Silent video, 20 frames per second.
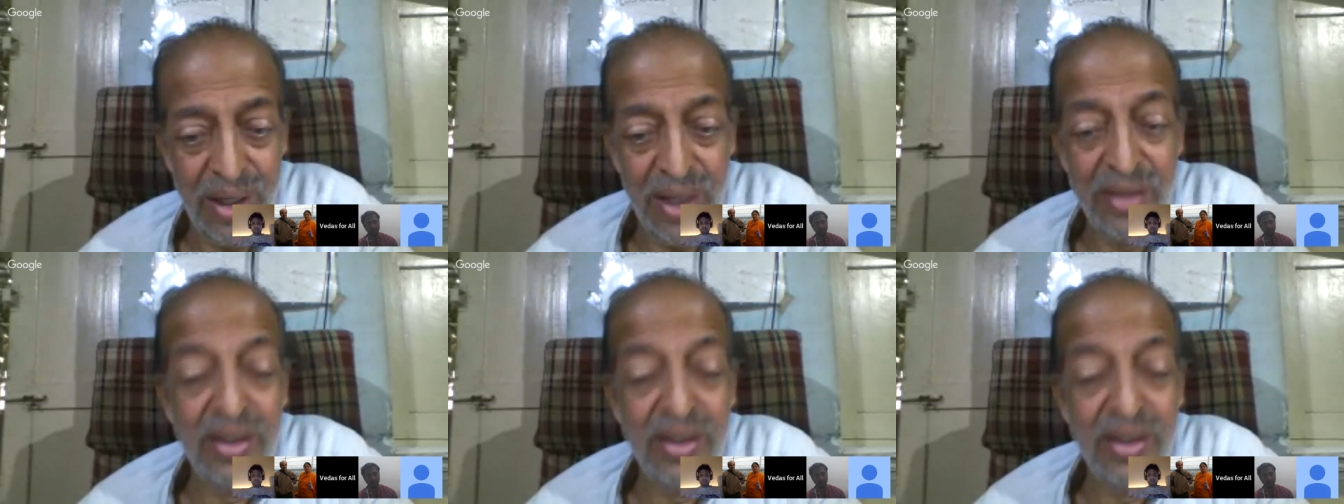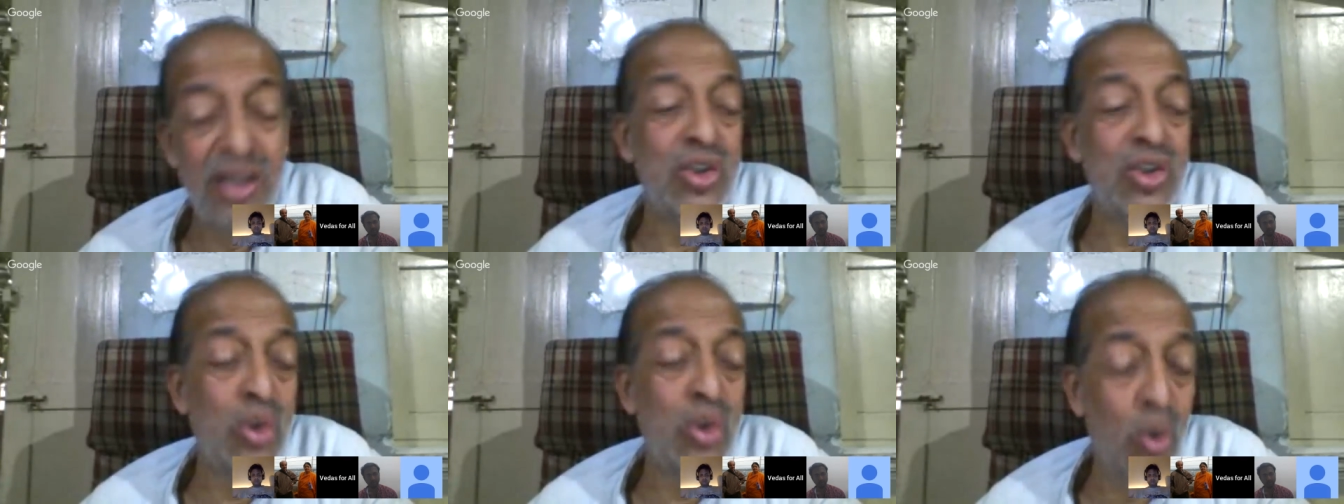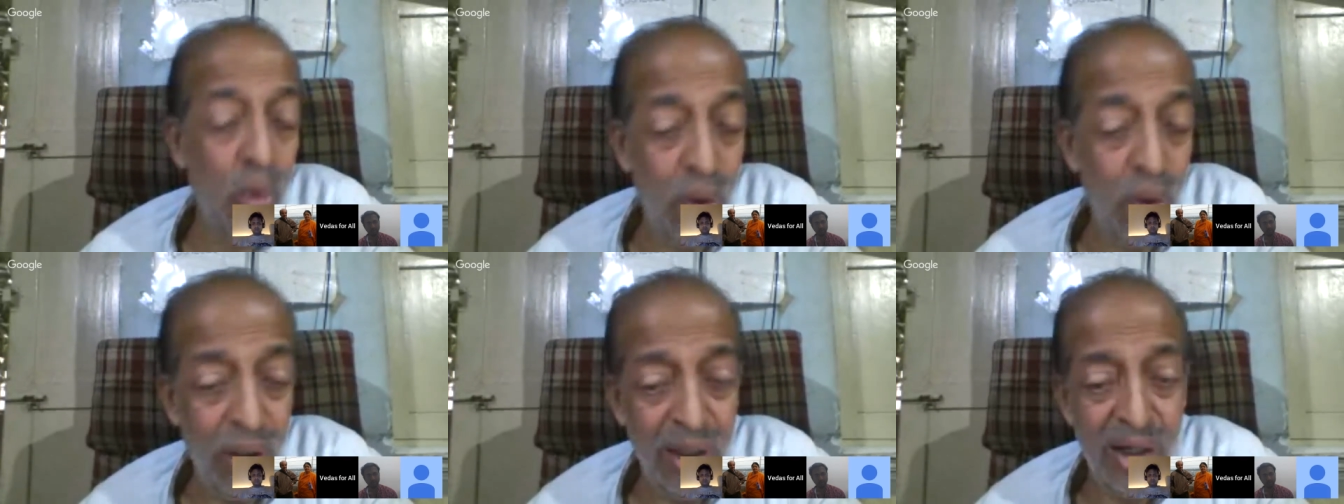This
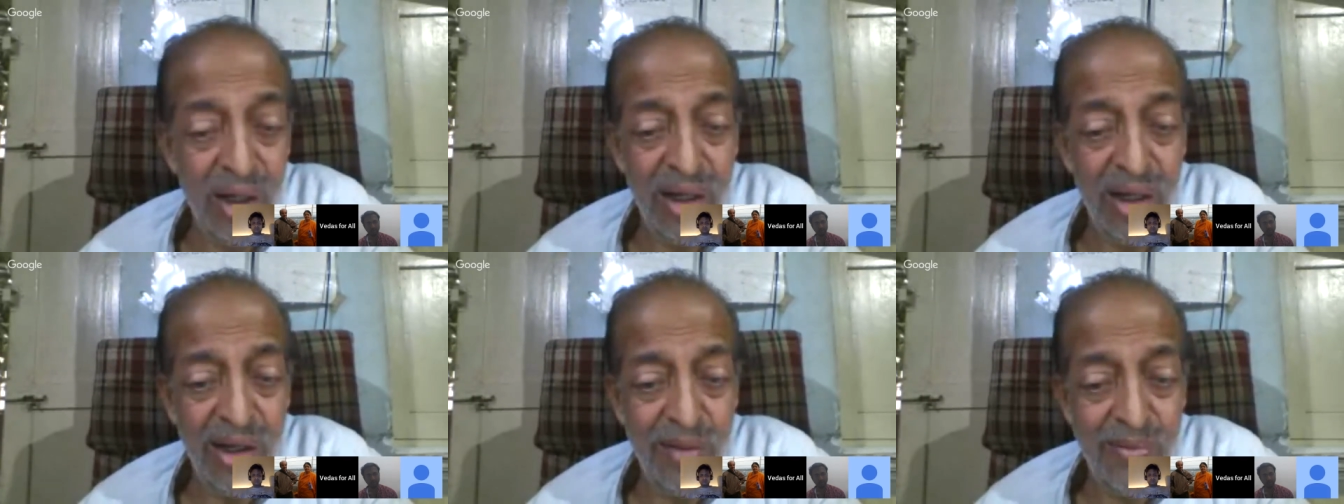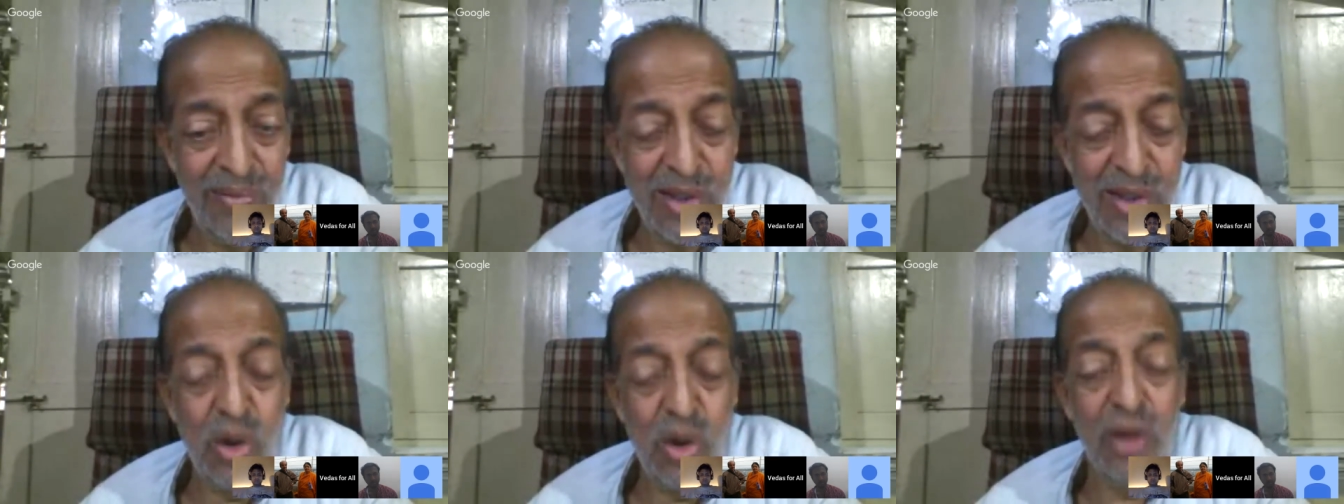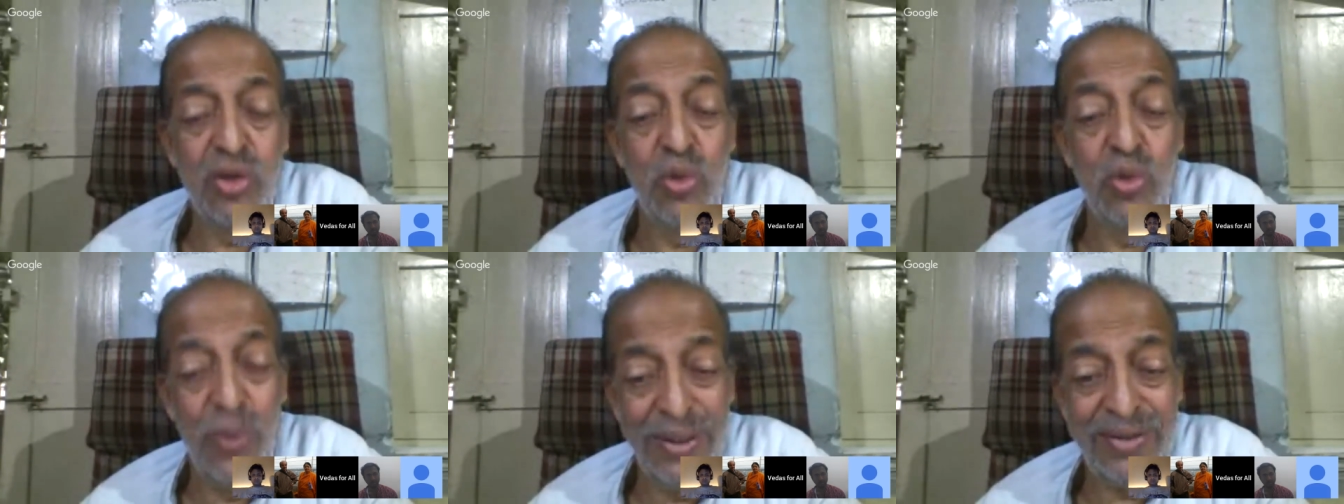tool, which
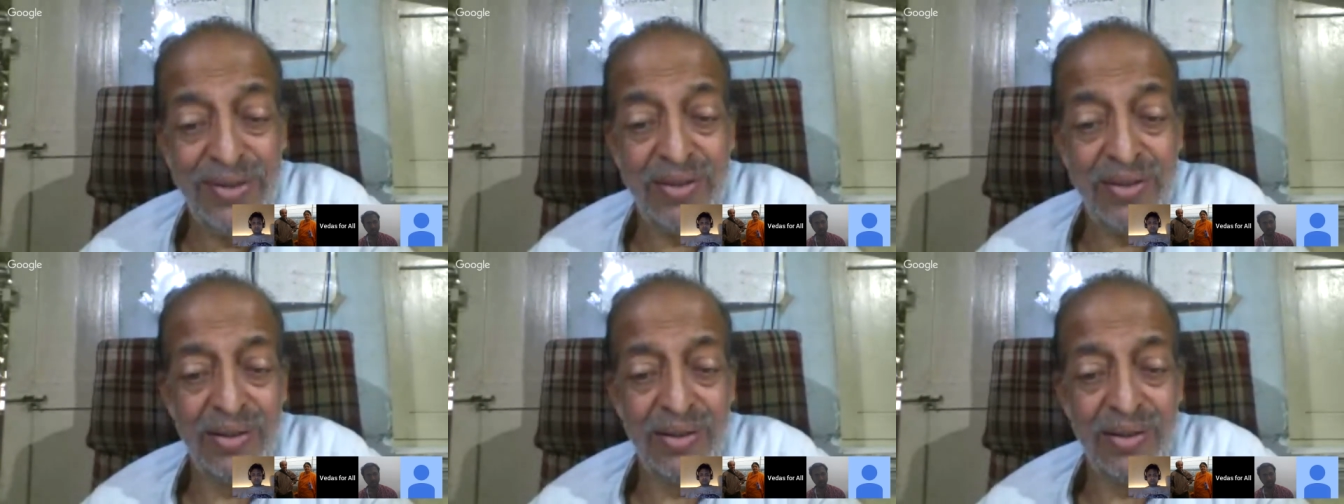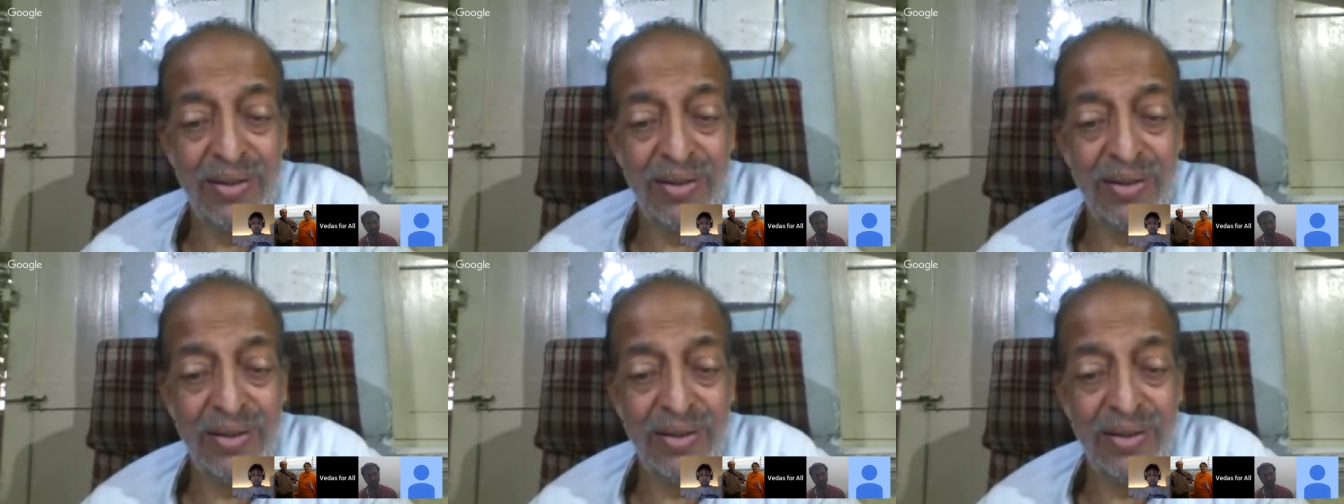was with